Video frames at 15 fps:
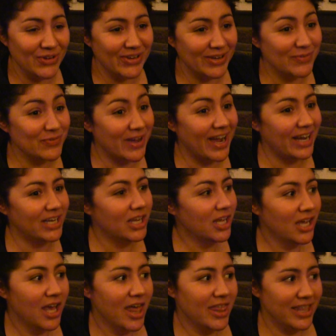and you can find
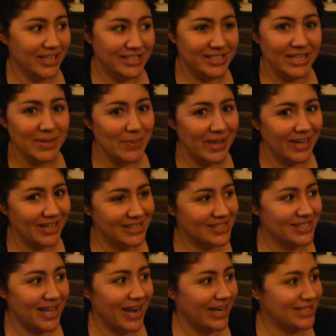the demon
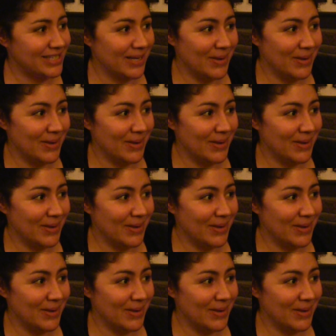inside